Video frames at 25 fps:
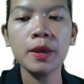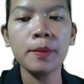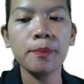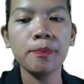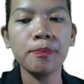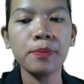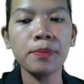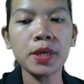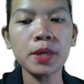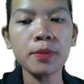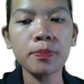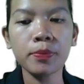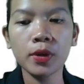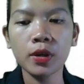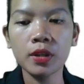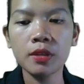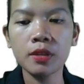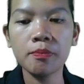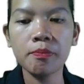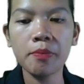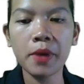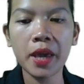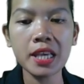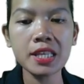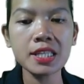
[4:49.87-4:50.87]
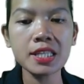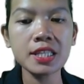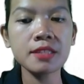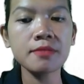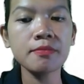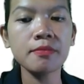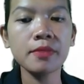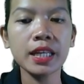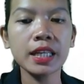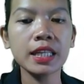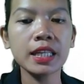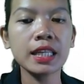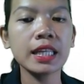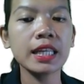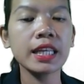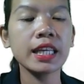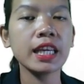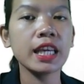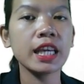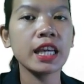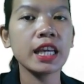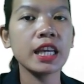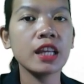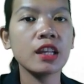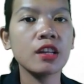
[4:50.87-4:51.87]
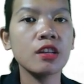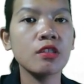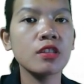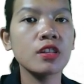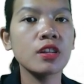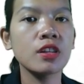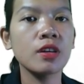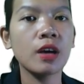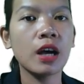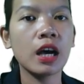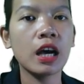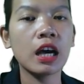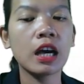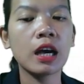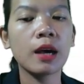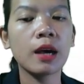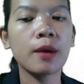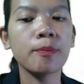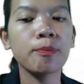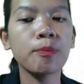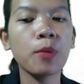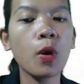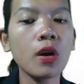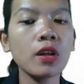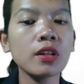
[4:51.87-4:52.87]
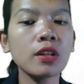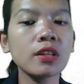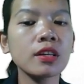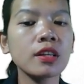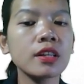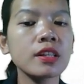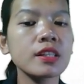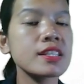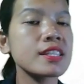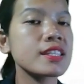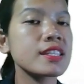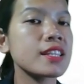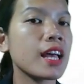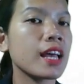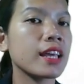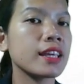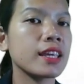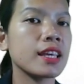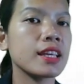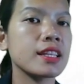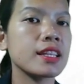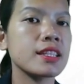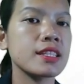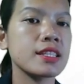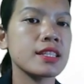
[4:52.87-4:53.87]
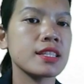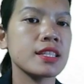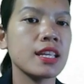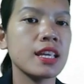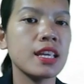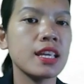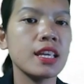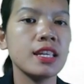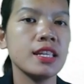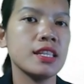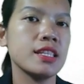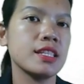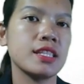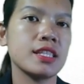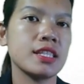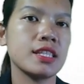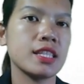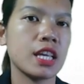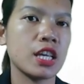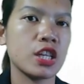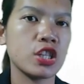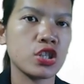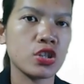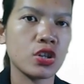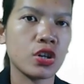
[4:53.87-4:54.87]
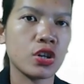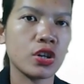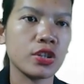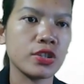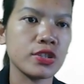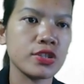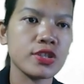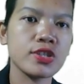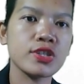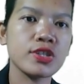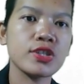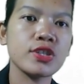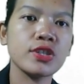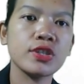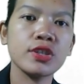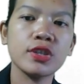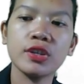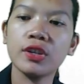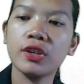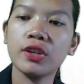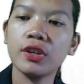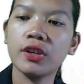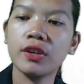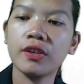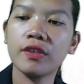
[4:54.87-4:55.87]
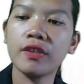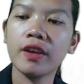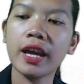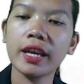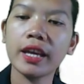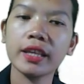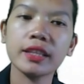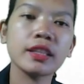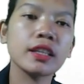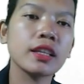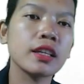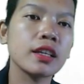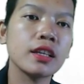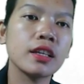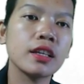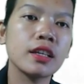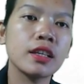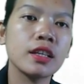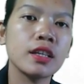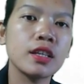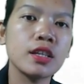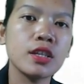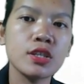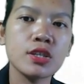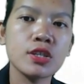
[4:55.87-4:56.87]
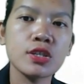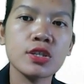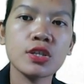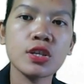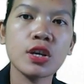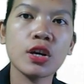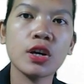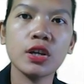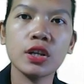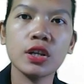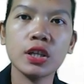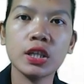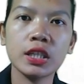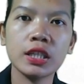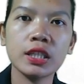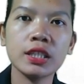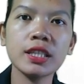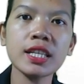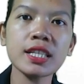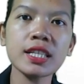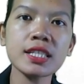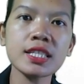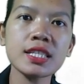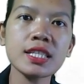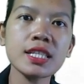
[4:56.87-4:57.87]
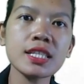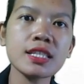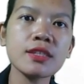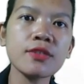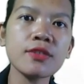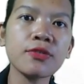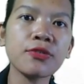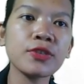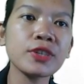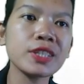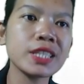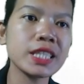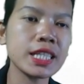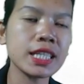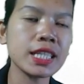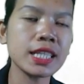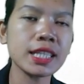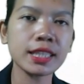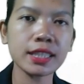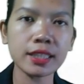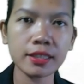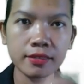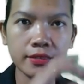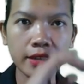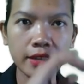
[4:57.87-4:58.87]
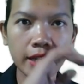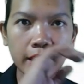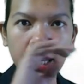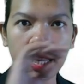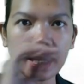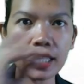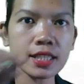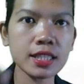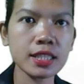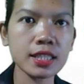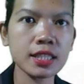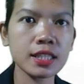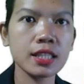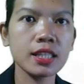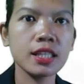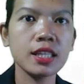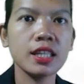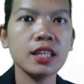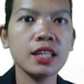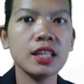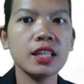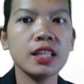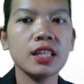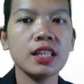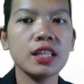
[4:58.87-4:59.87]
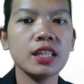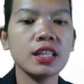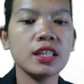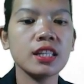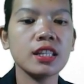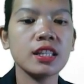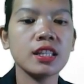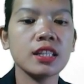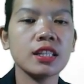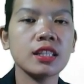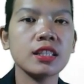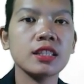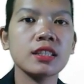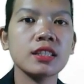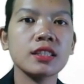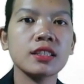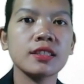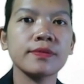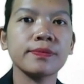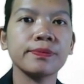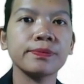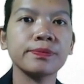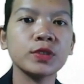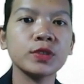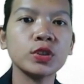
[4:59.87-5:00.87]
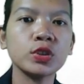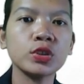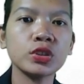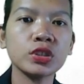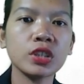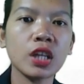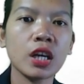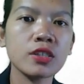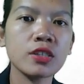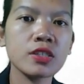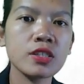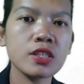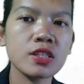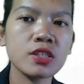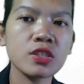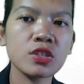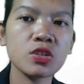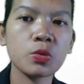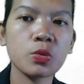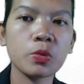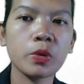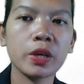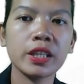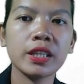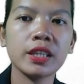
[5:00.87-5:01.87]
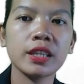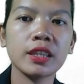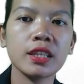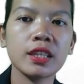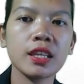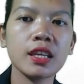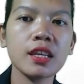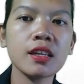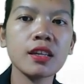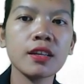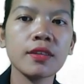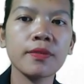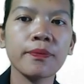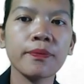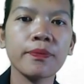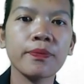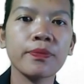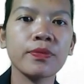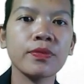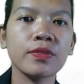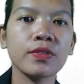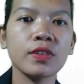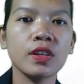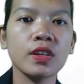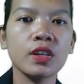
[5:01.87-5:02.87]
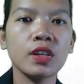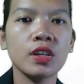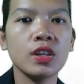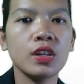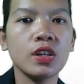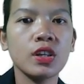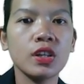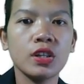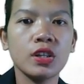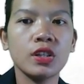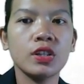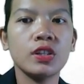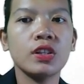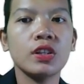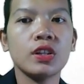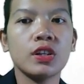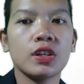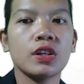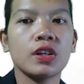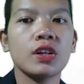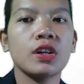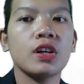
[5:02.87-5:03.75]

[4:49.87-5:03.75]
people based mainly in polar science stations. Right. So, next is the fertility rate in 2020. All